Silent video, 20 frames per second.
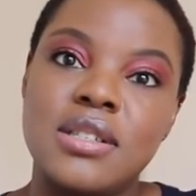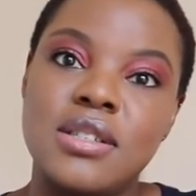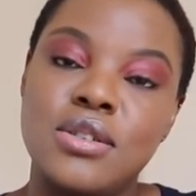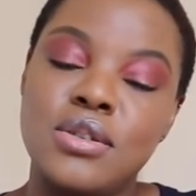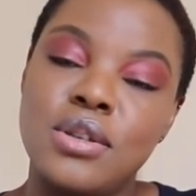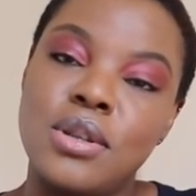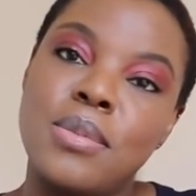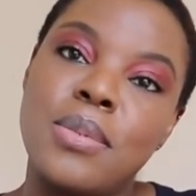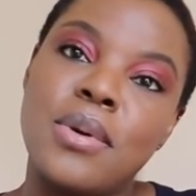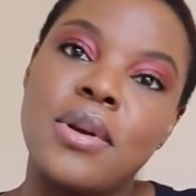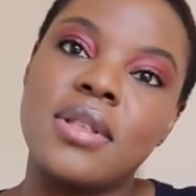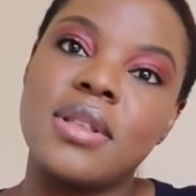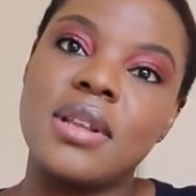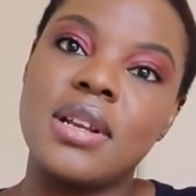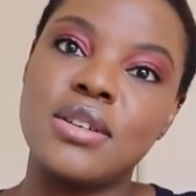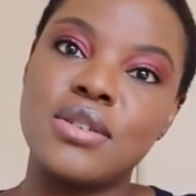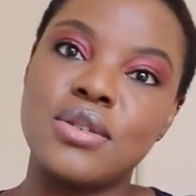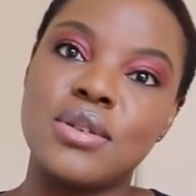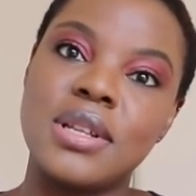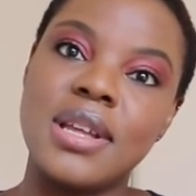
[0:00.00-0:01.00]
do the birth
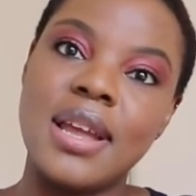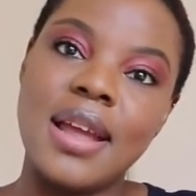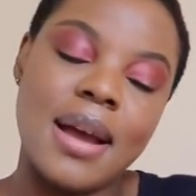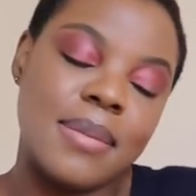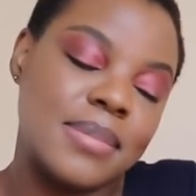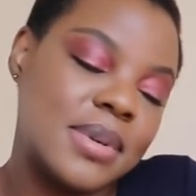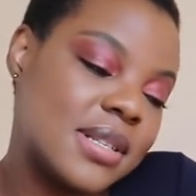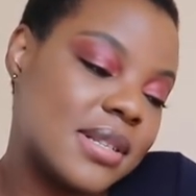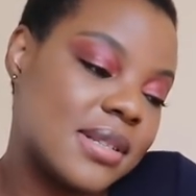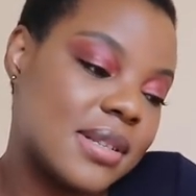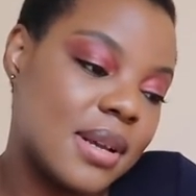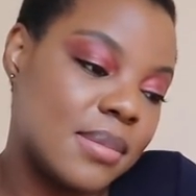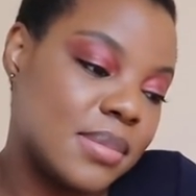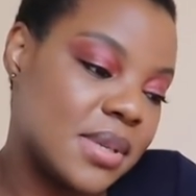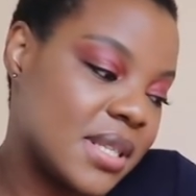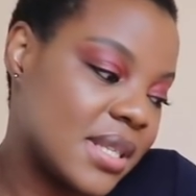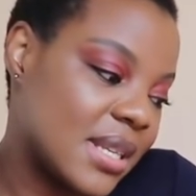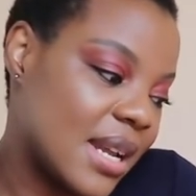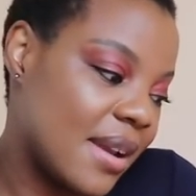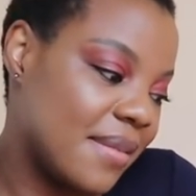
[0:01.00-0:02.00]
naturally. I'm
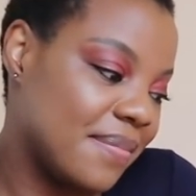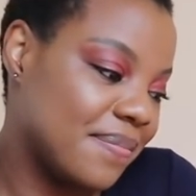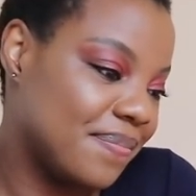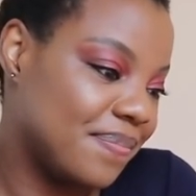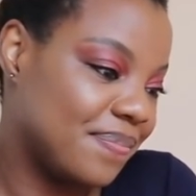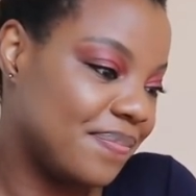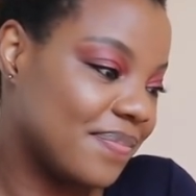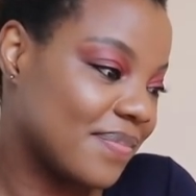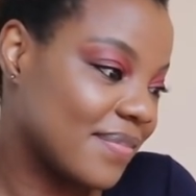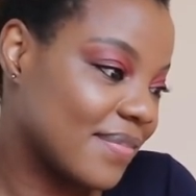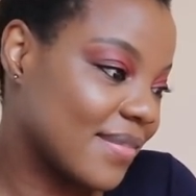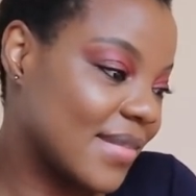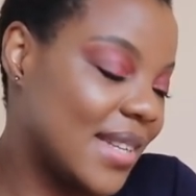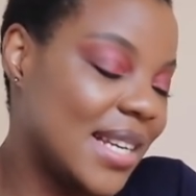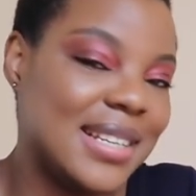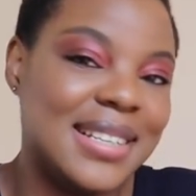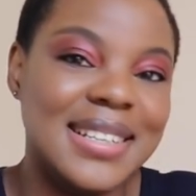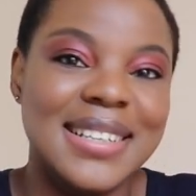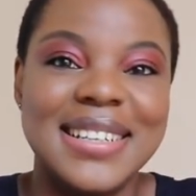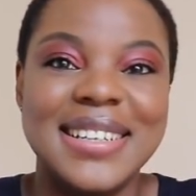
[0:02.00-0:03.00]
just
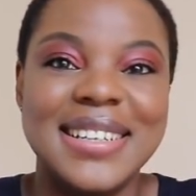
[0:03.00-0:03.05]
saying.